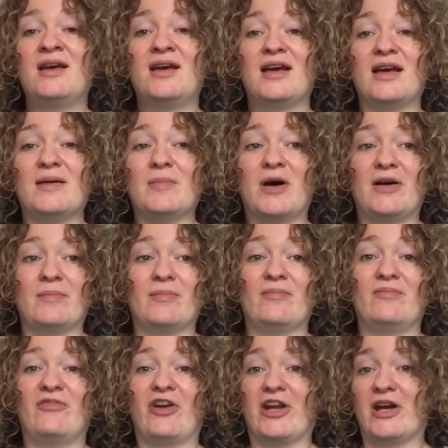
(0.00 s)
I'm
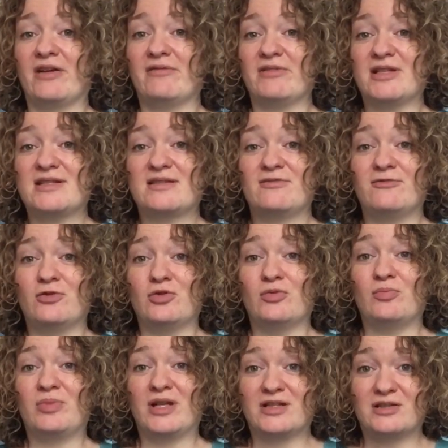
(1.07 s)
very high risk for
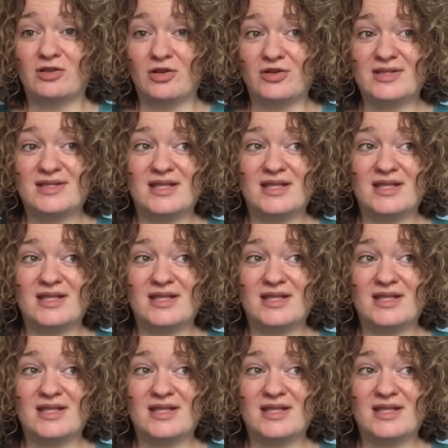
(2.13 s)
blood clots.